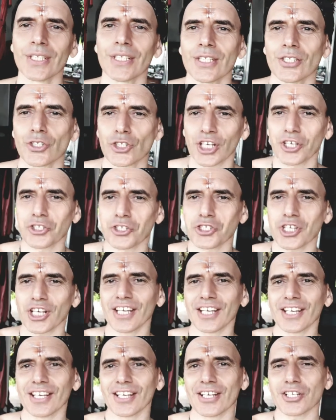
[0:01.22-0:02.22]
Jaya
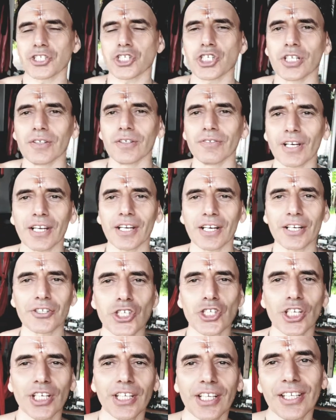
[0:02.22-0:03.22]
Jaya Shiva
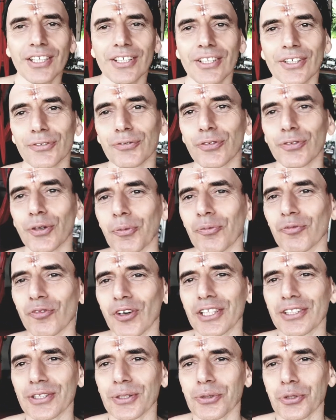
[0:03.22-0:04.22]
Rajaya here from
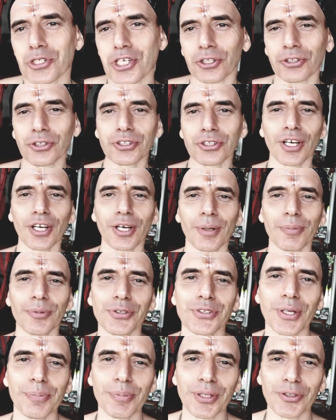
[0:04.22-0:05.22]
vitalcoaching.com. The
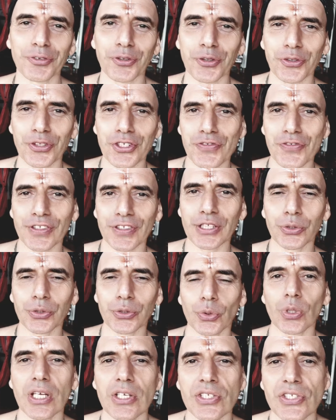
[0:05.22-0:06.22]
topic for this
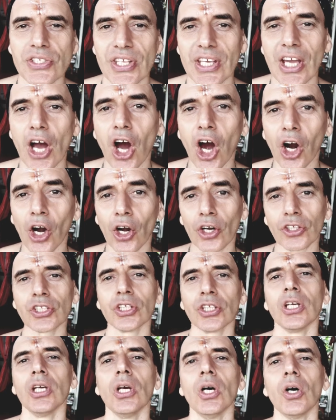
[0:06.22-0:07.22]
video is the art
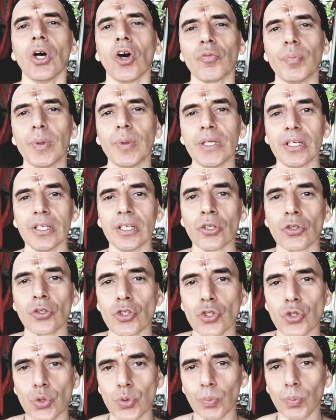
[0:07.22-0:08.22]
of being
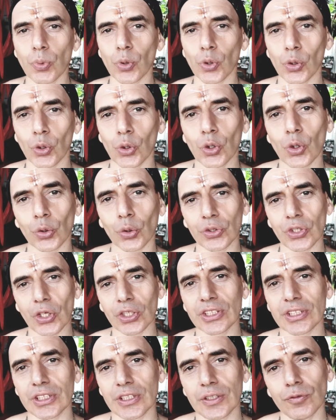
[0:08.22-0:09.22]
super
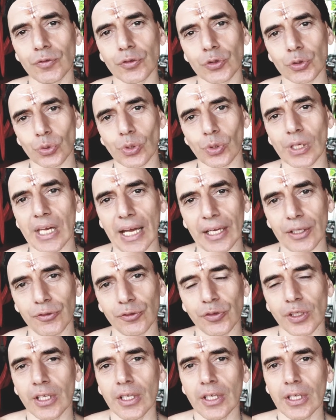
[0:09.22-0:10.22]
conductive to life.
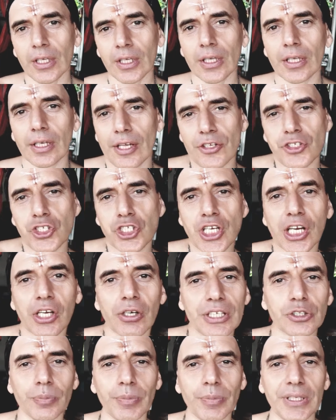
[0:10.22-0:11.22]
Let's check a
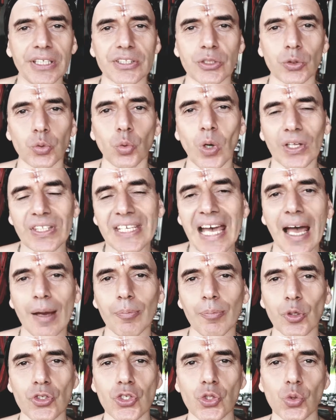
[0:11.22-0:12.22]
little bit what
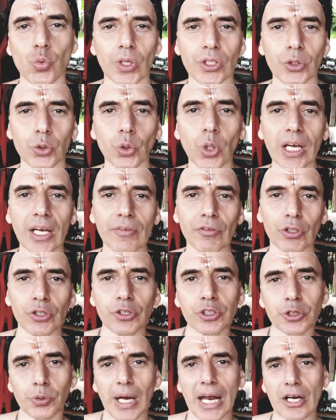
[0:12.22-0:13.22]
happens when you have an
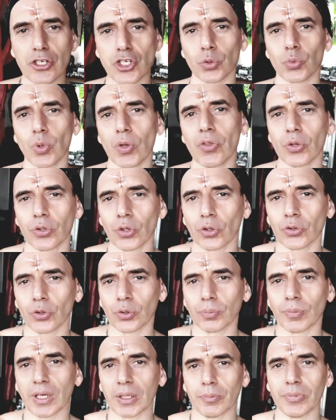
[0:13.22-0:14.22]
interaction with another
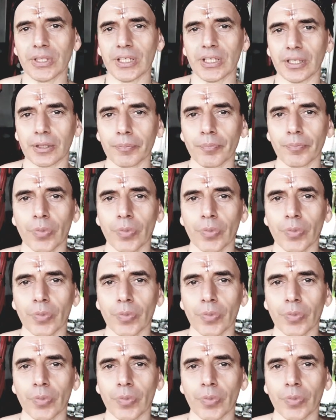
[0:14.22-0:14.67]
human being.